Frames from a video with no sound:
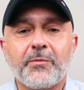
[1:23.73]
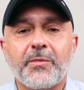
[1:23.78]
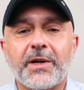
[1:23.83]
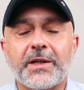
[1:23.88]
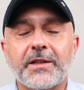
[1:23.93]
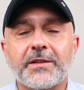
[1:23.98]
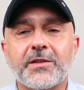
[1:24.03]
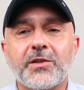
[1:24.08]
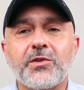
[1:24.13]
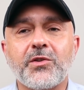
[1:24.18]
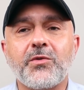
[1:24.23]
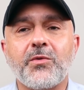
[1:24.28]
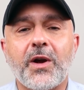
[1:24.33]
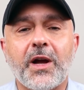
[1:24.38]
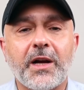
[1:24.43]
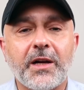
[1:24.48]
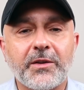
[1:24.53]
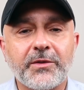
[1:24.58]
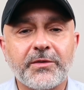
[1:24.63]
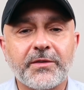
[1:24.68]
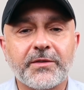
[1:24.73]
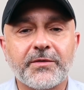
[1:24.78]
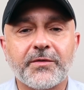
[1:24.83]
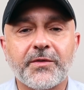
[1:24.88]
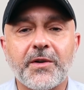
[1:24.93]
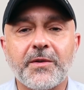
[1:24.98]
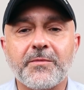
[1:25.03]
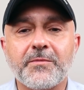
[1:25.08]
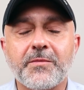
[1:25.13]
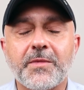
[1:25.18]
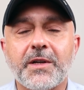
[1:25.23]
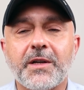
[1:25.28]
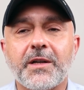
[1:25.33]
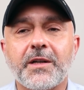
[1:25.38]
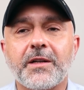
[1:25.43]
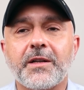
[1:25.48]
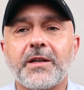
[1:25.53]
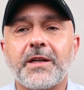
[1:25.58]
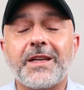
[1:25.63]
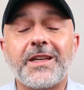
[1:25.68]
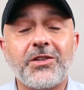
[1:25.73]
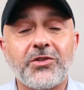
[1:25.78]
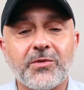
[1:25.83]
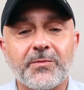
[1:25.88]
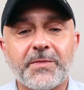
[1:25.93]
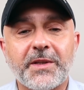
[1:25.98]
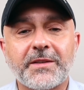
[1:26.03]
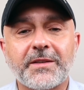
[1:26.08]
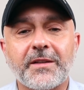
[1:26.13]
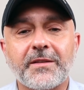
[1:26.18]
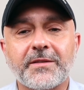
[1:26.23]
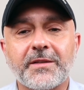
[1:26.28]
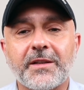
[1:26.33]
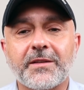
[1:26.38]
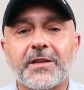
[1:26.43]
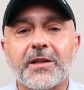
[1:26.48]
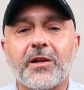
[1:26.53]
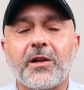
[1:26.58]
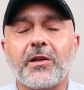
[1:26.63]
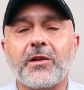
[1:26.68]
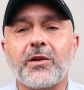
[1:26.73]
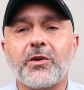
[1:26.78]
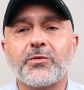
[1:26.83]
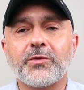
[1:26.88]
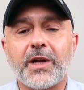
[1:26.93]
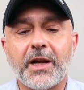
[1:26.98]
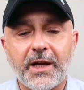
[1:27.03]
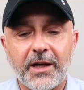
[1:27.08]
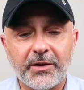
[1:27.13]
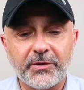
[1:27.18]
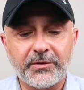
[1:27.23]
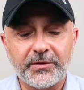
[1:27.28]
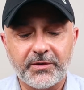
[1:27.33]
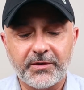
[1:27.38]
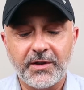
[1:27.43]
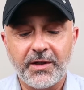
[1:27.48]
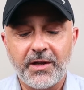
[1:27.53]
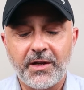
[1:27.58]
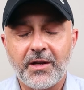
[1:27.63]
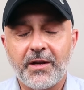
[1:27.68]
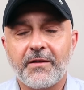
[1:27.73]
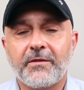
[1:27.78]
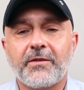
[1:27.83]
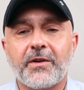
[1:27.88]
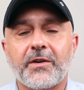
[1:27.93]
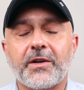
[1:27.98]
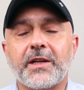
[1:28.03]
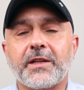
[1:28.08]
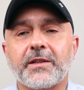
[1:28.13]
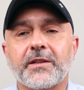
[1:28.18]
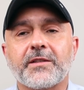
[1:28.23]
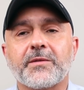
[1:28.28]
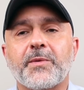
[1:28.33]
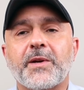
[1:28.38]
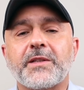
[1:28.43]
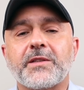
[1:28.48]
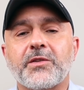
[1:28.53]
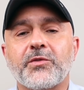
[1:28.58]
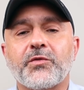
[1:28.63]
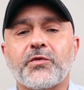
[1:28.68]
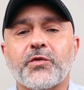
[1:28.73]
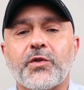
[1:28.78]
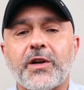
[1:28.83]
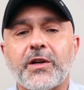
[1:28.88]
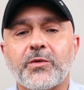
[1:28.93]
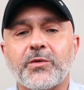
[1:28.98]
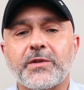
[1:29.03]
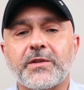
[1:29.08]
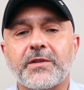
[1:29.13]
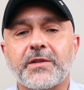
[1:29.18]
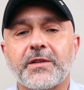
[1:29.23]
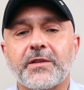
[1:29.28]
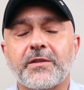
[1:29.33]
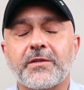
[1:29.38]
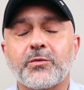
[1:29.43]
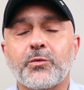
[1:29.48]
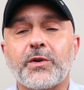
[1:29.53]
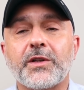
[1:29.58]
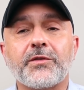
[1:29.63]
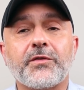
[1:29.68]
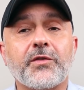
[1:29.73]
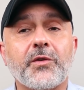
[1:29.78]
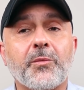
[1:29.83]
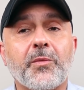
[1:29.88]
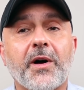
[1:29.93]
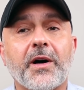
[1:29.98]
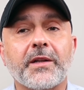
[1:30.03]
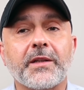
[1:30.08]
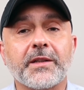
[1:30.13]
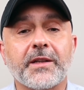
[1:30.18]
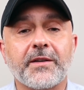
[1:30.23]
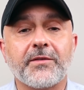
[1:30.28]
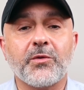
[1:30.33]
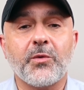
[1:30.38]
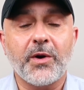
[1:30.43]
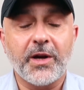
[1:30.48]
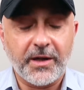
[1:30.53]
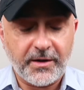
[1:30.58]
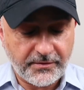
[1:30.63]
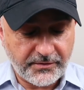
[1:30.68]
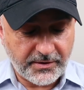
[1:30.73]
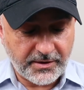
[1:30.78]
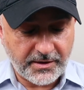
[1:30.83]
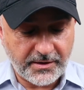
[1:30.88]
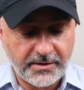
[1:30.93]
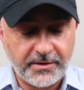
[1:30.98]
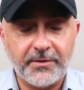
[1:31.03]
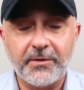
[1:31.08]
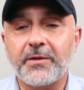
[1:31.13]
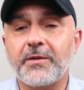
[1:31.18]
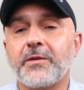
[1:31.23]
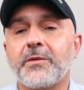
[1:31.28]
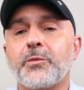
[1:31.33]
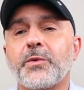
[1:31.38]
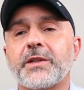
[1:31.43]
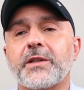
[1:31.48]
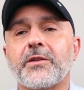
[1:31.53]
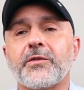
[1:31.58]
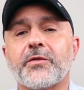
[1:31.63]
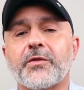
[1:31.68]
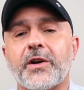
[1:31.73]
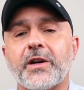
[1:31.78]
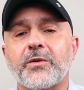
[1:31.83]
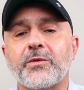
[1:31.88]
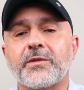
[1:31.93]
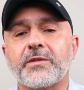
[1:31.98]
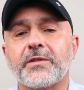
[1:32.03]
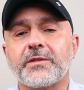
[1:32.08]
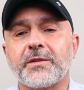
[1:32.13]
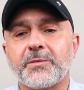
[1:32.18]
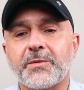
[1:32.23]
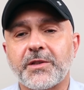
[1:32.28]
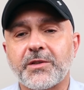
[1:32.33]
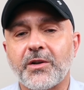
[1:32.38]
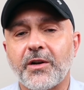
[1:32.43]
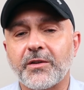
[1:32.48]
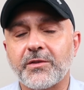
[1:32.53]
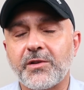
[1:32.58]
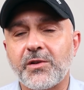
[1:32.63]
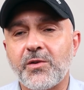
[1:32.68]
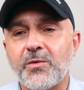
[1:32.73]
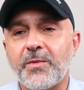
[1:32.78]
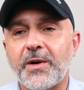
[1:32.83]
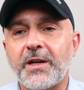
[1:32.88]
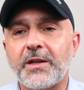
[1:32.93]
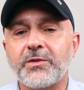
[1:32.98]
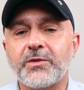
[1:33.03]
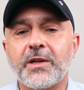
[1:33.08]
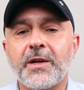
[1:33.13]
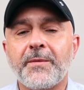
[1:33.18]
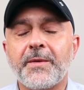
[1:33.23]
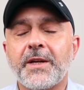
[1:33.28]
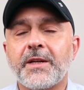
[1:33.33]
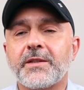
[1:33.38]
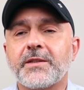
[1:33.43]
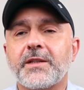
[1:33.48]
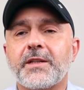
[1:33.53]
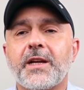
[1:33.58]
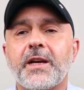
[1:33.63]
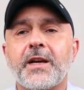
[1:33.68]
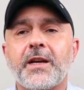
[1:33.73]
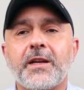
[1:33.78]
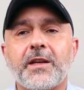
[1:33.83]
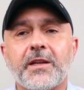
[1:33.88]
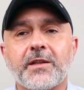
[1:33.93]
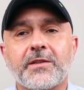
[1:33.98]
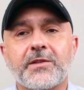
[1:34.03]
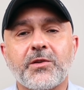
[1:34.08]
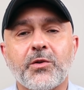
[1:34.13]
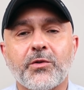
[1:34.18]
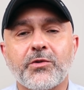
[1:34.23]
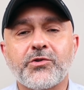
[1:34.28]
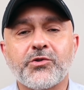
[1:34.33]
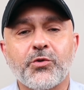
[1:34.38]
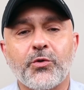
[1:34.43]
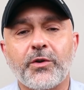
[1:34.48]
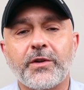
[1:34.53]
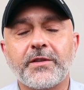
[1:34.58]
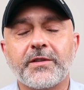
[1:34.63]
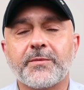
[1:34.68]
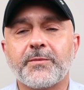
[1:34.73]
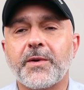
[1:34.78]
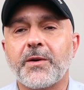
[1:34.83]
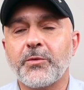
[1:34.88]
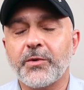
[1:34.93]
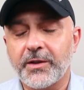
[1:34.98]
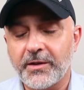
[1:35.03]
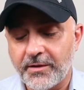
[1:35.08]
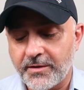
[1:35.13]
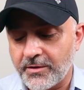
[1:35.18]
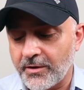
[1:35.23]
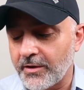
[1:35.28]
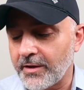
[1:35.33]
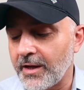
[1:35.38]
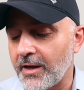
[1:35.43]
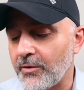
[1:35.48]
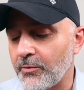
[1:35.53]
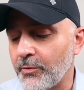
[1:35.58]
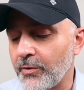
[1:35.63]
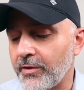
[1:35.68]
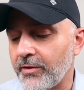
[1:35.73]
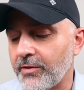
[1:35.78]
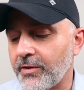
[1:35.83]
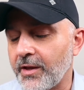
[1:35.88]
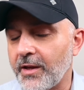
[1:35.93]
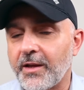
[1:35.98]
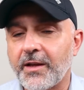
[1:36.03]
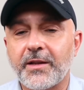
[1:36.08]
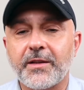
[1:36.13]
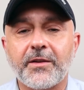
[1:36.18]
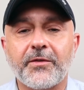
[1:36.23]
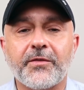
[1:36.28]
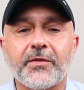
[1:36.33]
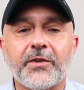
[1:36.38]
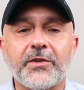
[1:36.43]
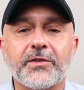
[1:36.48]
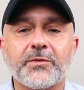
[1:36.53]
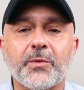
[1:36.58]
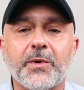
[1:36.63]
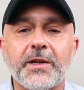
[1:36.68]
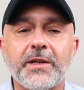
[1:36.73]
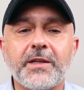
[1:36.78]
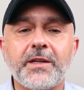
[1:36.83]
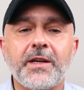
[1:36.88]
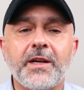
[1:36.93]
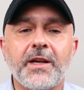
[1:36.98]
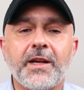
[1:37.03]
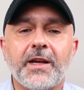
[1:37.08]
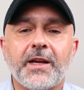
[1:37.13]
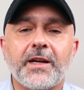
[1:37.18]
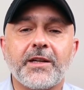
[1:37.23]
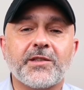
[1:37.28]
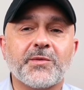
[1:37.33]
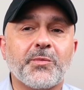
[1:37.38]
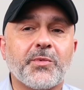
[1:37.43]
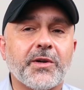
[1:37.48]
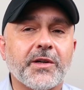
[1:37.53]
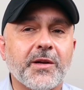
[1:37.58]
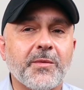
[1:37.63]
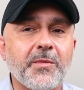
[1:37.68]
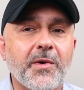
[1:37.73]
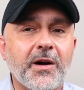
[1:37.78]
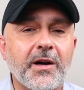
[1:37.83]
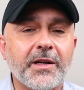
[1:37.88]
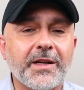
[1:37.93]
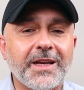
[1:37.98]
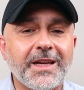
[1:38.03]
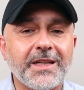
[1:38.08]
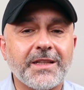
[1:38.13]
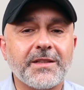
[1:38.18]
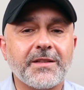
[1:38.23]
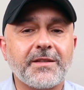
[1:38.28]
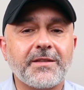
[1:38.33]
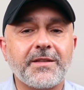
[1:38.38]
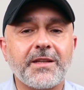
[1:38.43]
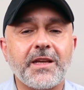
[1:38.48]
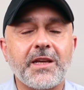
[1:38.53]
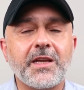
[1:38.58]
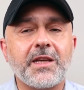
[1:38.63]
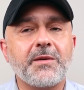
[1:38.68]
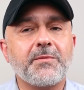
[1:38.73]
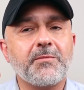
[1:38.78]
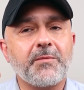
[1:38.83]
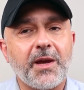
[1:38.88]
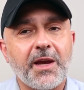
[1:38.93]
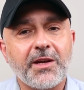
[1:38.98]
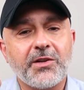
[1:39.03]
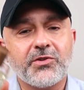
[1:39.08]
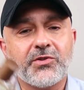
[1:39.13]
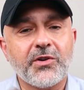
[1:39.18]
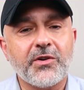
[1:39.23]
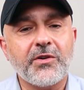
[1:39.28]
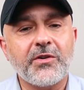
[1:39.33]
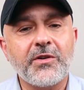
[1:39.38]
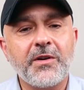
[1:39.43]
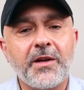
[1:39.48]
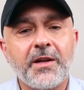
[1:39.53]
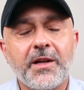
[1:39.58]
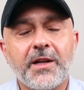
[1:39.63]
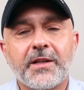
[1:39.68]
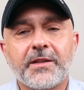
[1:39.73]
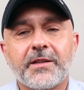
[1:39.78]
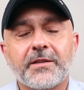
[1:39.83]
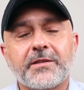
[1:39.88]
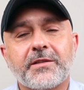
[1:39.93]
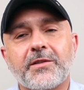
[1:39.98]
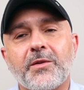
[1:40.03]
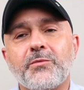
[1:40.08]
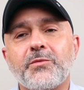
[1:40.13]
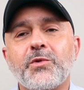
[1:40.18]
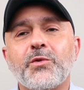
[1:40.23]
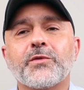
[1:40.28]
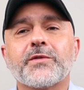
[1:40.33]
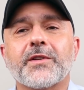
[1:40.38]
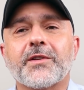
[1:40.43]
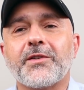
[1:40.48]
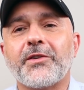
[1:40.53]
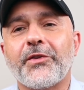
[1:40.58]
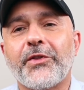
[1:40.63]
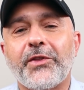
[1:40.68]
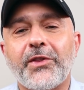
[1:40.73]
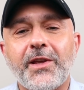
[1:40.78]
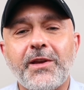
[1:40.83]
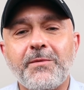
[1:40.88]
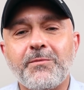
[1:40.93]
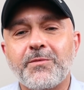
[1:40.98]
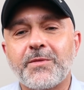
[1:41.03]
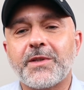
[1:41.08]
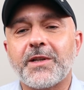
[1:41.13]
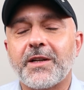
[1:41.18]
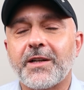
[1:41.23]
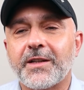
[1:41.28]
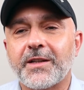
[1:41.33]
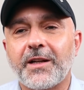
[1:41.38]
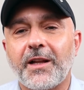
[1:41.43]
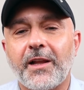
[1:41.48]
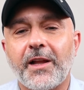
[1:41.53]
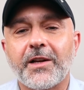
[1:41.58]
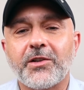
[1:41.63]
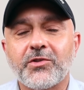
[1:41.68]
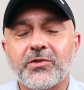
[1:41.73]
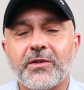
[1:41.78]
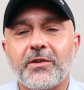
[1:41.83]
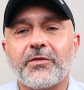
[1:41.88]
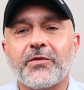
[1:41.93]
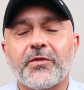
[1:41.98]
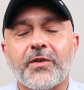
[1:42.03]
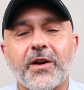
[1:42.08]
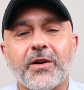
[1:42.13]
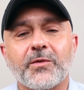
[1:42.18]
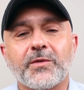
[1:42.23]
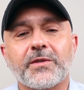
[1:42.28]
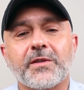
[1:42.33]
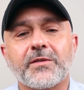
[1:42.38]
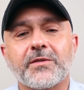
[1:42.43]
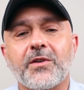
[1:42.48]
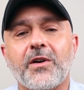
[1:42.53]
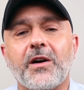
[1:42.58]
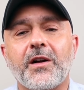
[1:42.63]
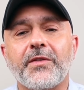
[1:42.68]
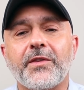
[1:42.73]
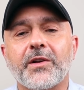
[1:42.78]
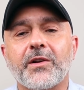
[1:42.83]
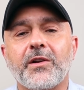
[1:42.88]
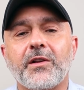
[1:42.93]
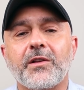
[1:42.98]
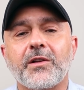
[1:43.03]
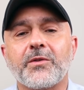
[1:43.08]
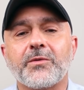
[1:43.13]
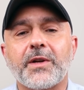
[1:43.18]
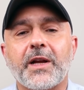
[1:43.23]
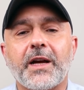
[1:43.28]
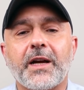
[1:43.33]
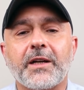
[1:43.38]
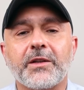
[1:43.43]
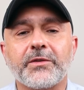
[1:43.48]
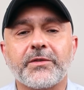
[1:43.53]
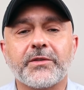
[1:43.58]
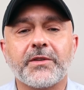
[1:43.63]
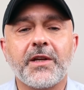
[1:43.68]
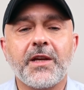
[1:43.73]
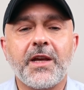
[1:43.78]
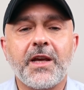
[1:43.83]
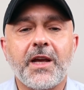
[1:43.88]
But it's a new house from Egypt, as I said, the Cologne House. Very inexpensive fragrances. One full bottle giveaway of the one of the fragrances I'm going to talk to you about today. It's your choice, but we're going to start out with the first one. It's Bergamot in C Major. This is a musical themed collection of fragrances called the Cologne House.